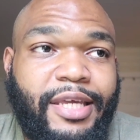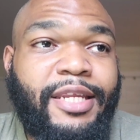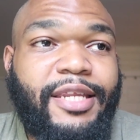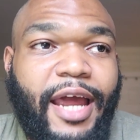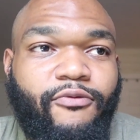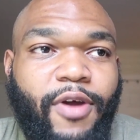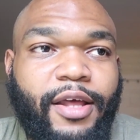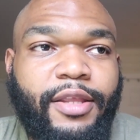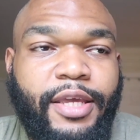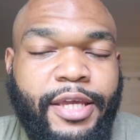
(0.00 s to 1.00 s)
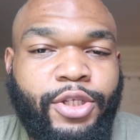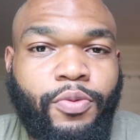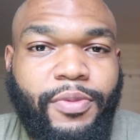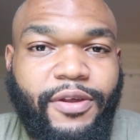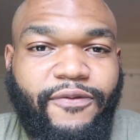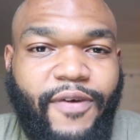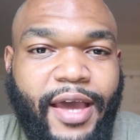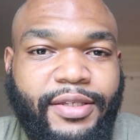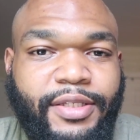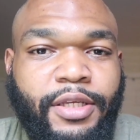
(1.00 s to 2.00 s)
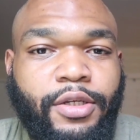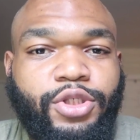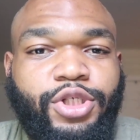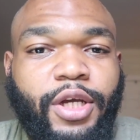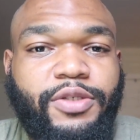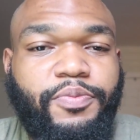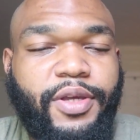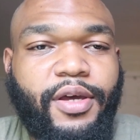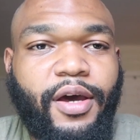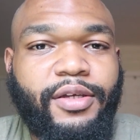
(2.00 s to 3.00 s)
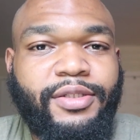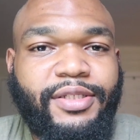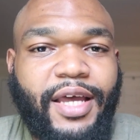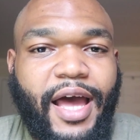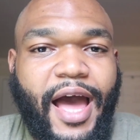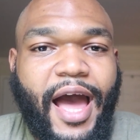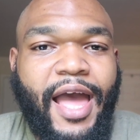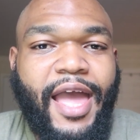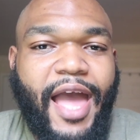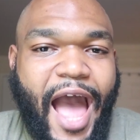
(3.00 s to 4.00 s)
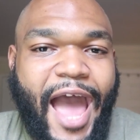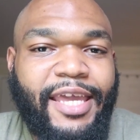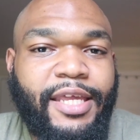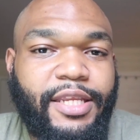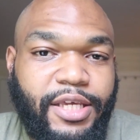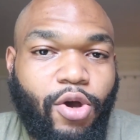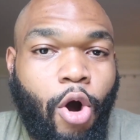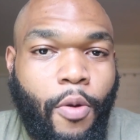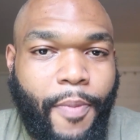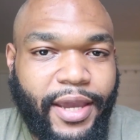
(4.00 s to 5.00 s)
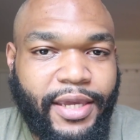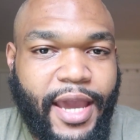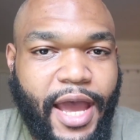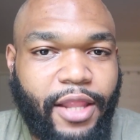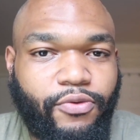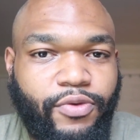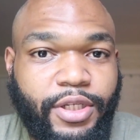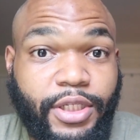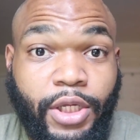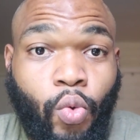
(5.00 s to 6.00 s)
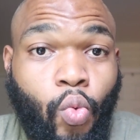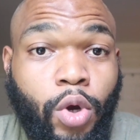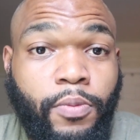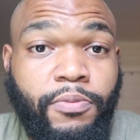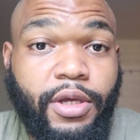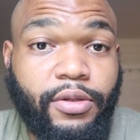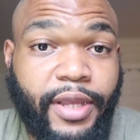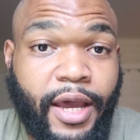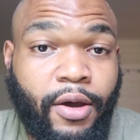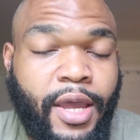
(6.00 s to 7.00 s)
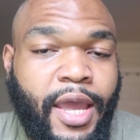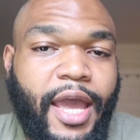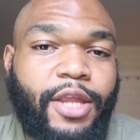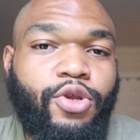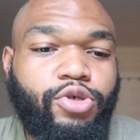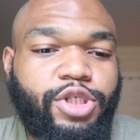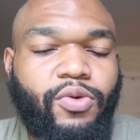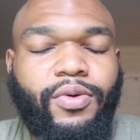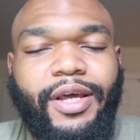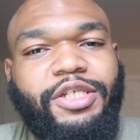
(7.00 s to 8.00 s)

indirectly intermittent fasting just because I can eat all my calories in one meal now. And usually when